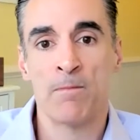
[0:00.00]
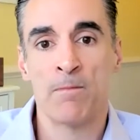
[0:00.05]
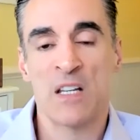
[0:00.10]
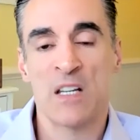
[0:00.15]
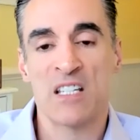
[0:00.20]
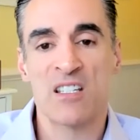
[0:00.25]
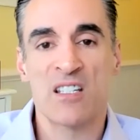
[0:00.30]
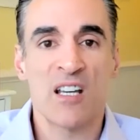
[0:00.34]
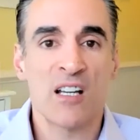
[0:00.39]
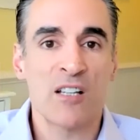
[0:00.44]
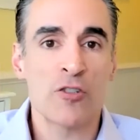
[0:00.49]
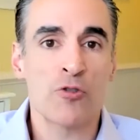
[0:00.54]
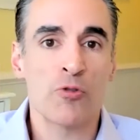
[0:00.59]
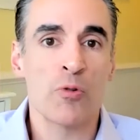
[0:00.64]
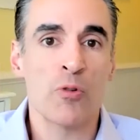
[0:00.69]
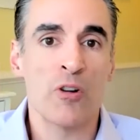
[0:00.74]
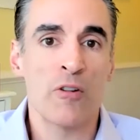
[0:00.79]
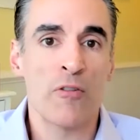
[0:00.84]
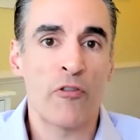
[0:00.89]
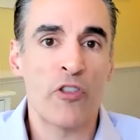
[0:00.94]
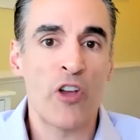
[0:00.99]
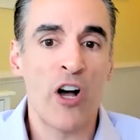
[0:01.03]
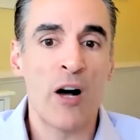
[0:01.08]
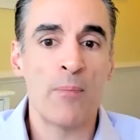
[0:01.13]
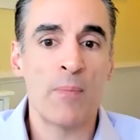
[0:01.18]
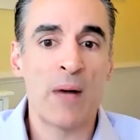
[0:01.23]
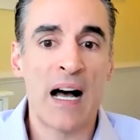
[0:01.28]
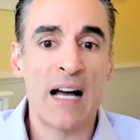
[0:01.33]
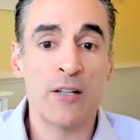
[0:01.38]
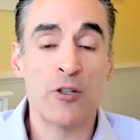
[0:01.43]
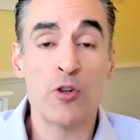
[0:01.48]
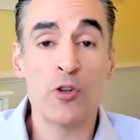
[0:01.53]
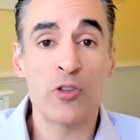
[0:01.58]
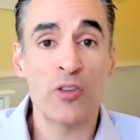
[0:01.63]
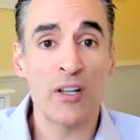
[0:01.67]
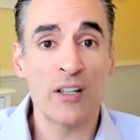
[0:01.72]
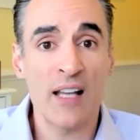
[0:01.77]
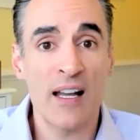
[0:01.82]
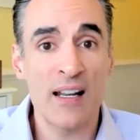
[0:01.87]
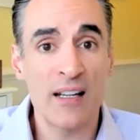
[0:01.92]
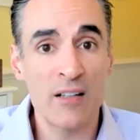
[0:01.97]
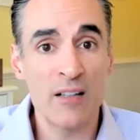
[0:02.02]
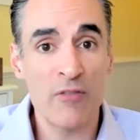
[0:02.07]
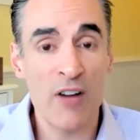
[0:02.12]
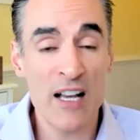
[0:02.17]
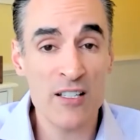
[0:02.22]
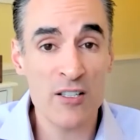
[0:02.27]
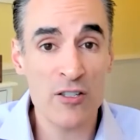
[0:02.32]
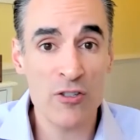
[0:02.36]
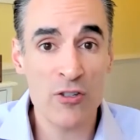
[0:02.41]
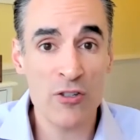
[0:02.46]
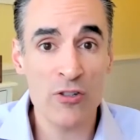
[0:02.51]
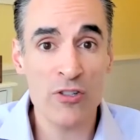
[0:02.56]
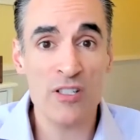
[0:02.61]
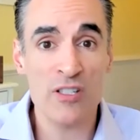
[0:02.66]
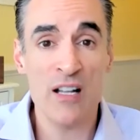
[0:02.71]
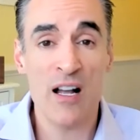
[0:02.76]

Sixth rule of thumb I do think that investors,